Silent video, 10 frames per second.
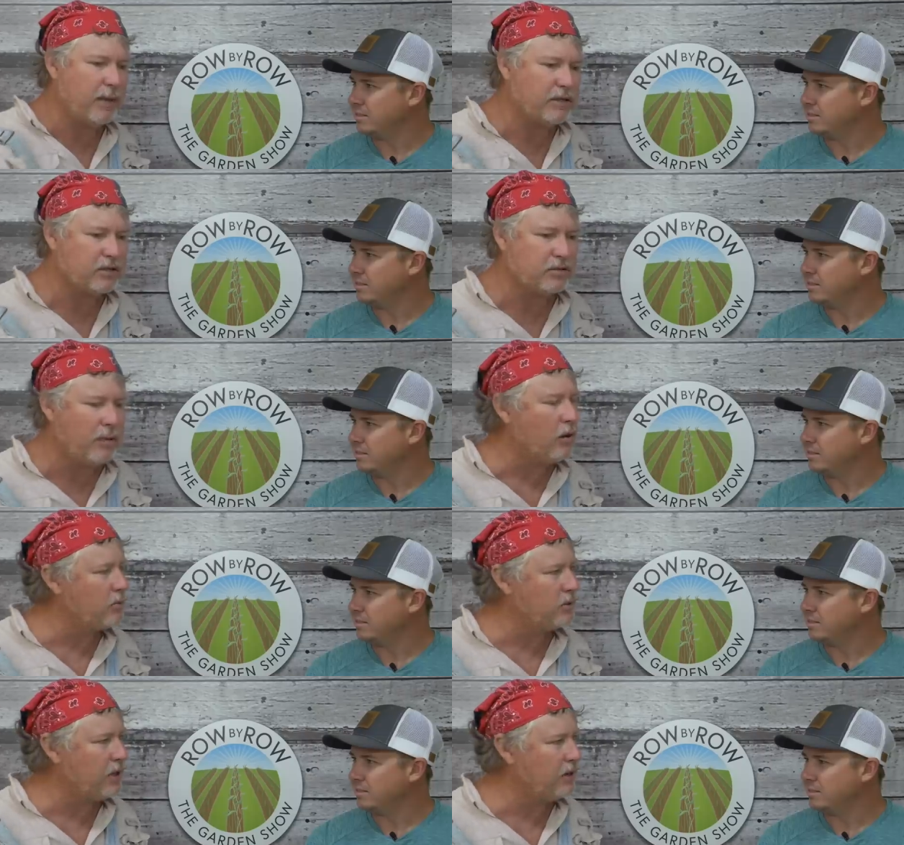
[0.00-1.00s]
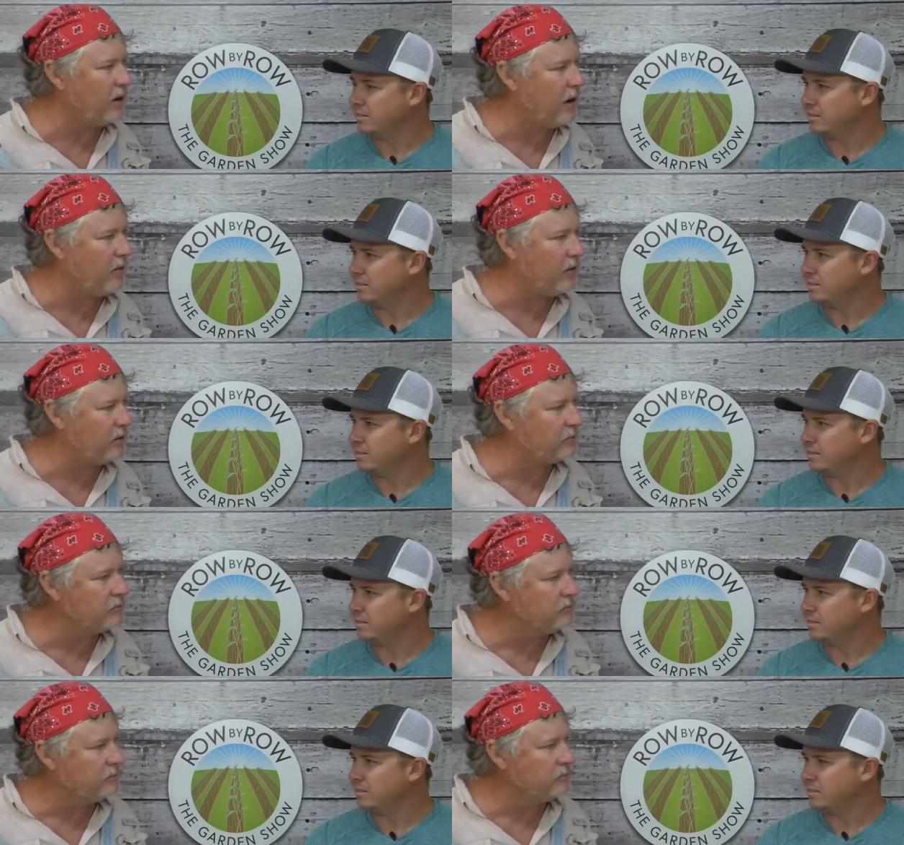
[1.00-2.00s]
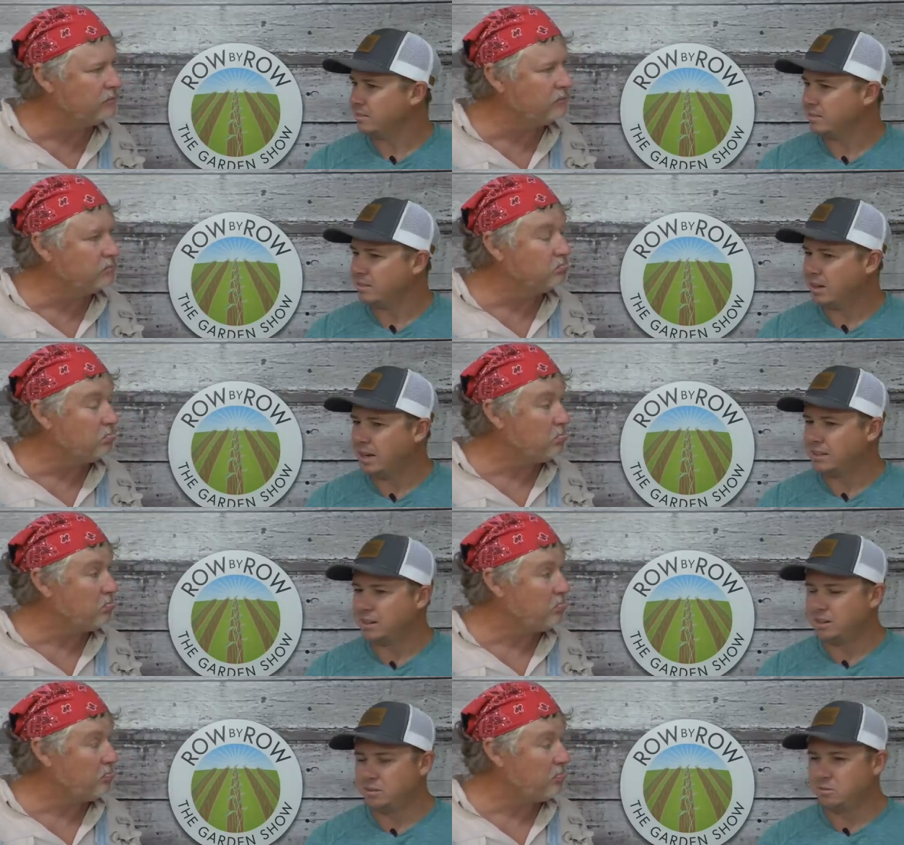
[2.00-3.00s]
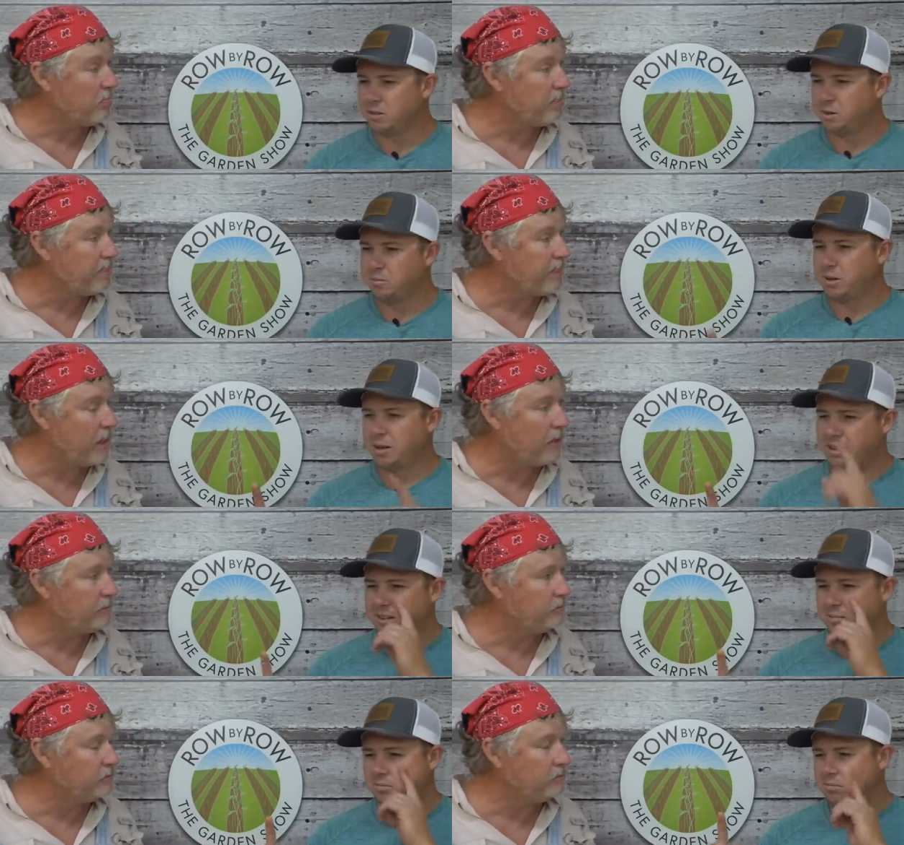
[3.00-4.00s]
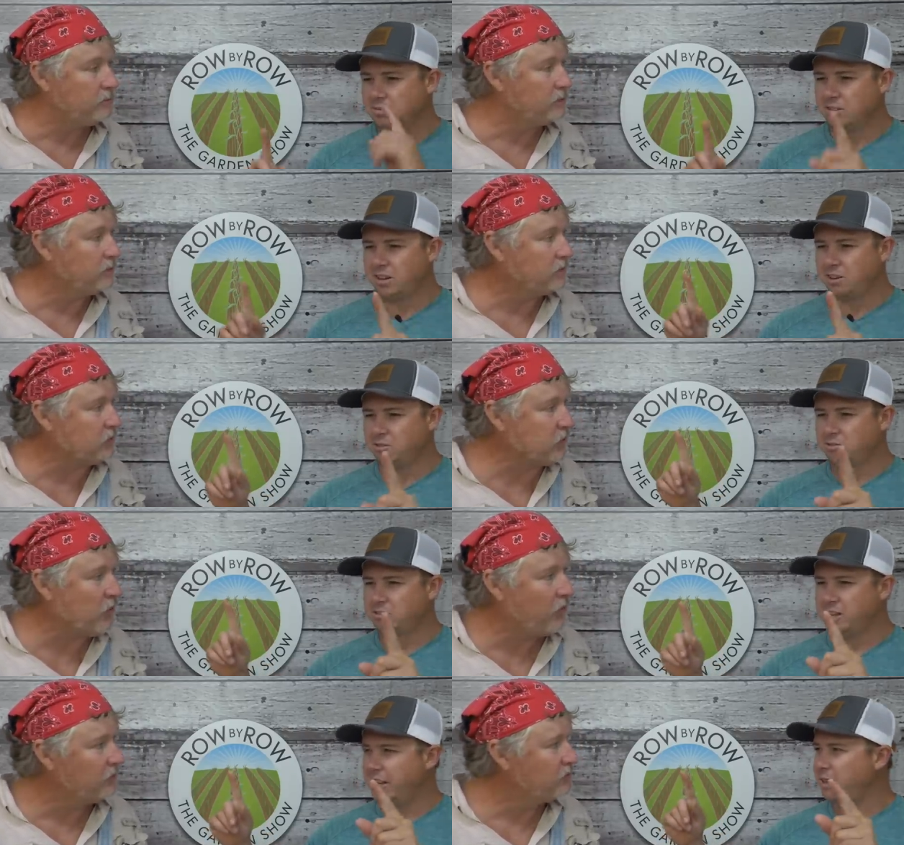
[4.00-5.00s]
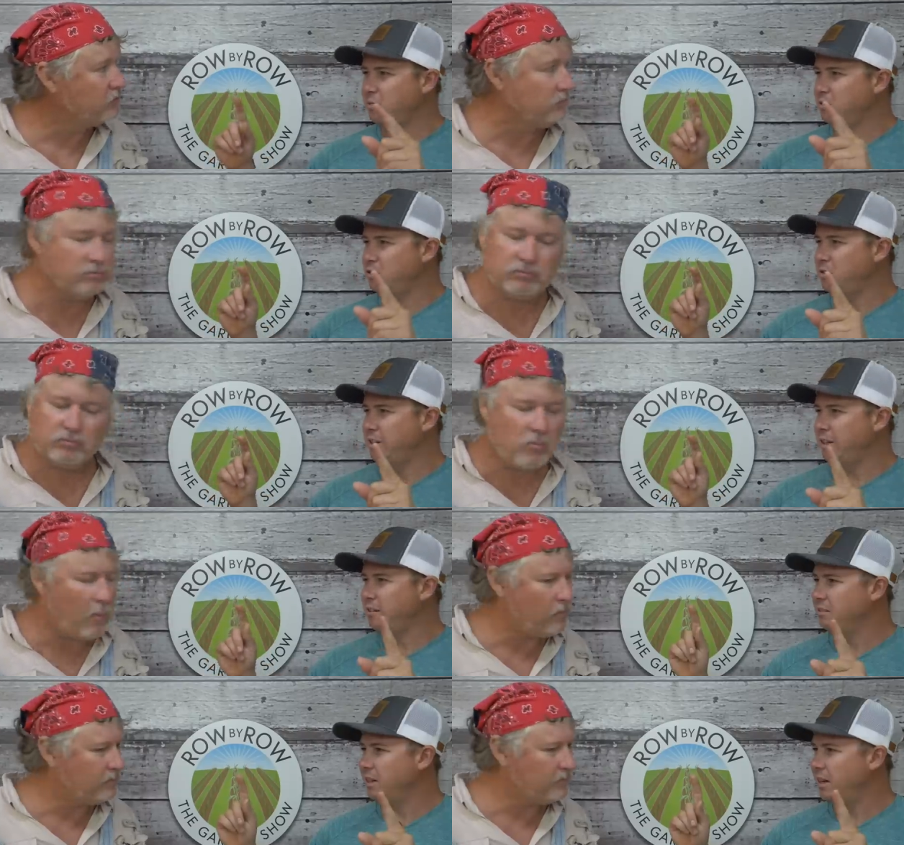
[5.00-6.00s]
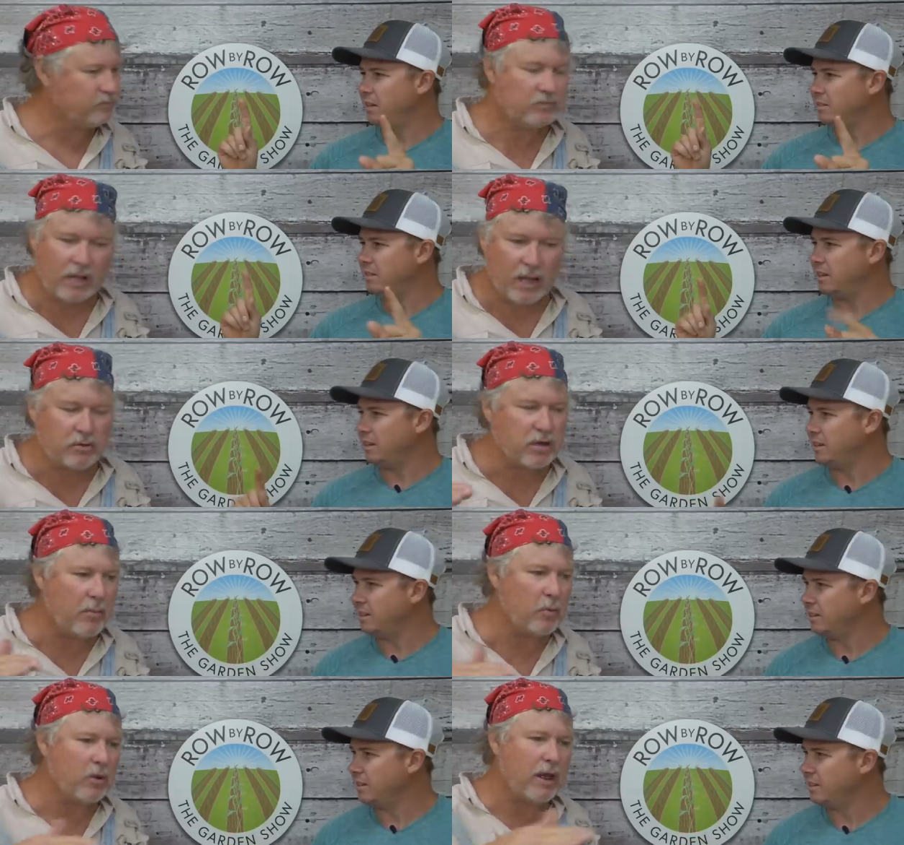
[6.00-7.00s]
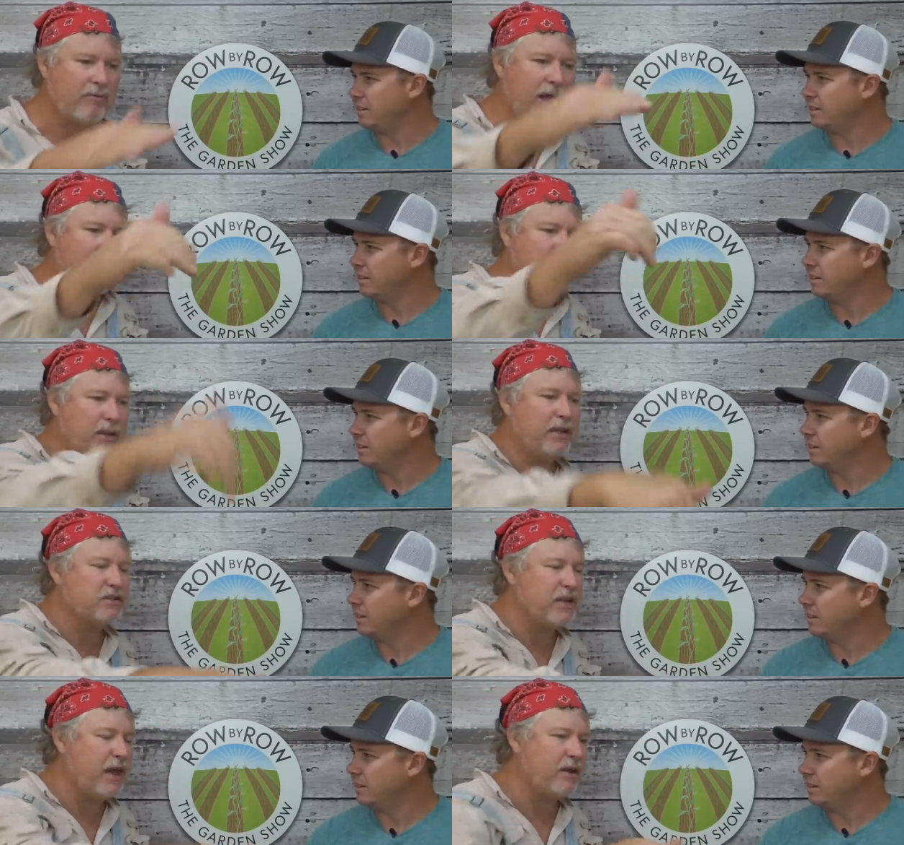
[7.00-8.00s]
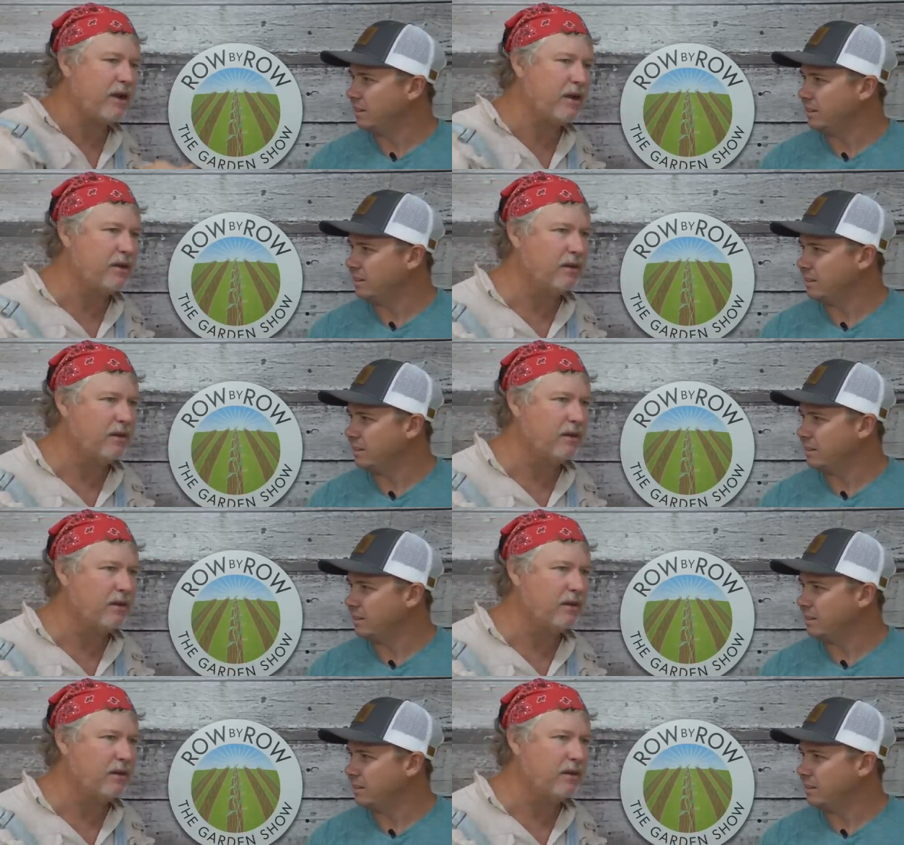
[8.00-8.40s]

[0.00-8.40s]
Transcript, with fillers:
Speaker 1: and makes a smaller potato out there.
Speaker 2: I thought he was talking about them long, skinny ones mm. you hmm. get on the outside. He was
Speaker 1: talking about where that vine pins down out there and